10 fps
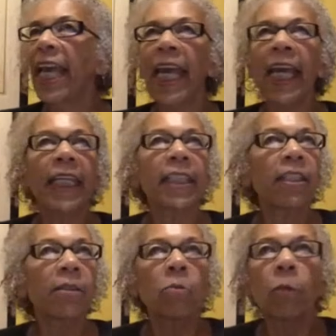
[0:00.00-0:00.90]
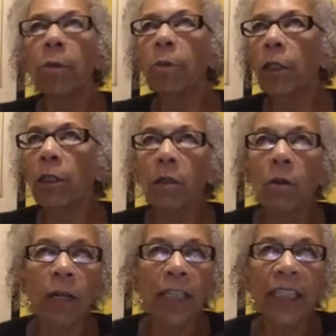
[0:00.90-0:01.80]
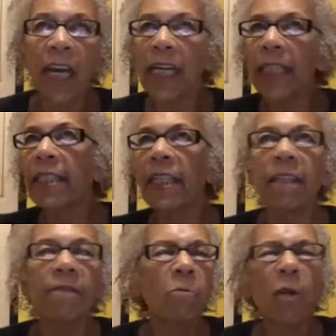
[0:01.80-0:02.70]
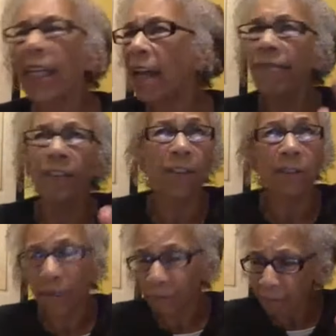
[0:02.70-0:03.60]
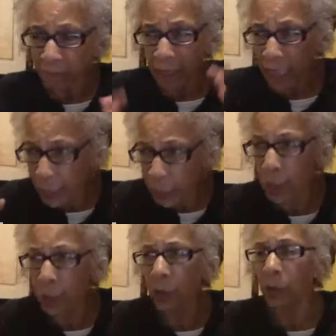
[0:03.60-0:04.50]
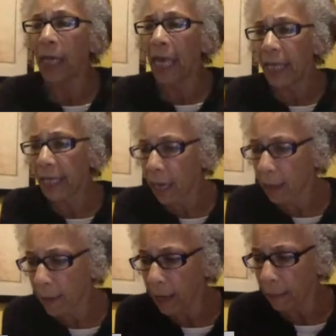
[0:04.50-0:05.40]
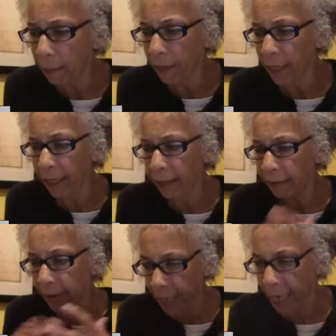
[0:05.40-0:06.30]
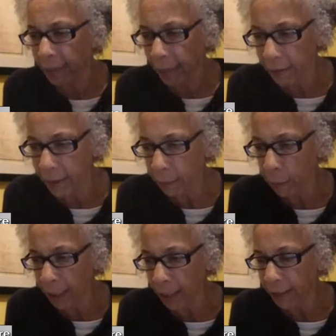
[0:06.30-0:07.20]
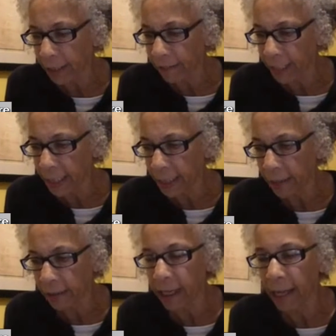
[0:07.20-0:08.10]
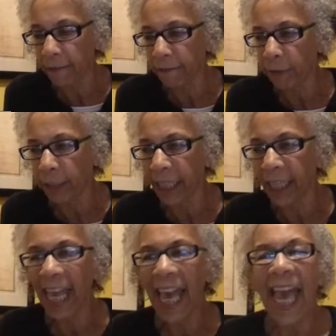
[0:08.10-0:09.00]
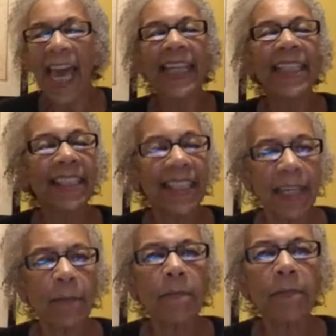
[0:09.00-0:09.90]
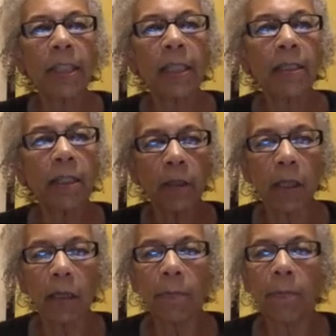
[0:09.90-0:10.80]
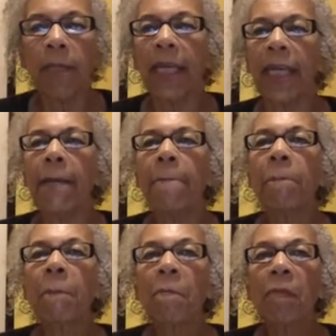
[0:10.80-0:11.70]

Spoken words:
and we were organizing whatever issue had come up. Again, at this point, I was living in Southern California, and it seemed to me